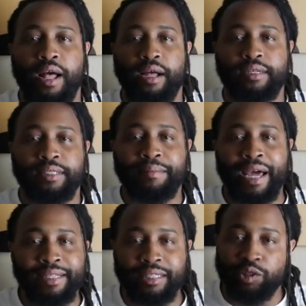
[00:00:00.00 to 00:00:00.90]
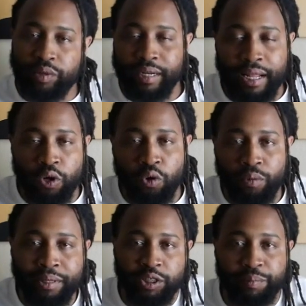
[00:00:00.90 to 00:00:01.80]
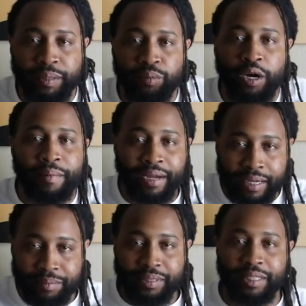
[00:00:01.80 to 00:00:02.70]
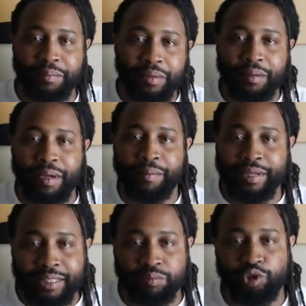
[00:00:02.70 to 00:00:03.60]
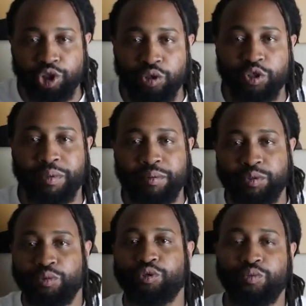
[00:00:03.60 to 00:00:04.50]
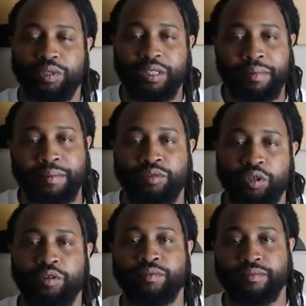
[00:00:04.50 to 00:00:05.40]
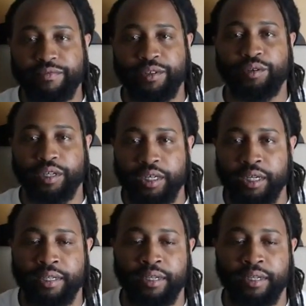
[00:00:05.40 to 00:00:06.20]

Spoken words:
because I'm not in touch with a whole bunch of people. Everybody can come see me, maybe get some jokes, maybe smoke some weed, maybe, feel good.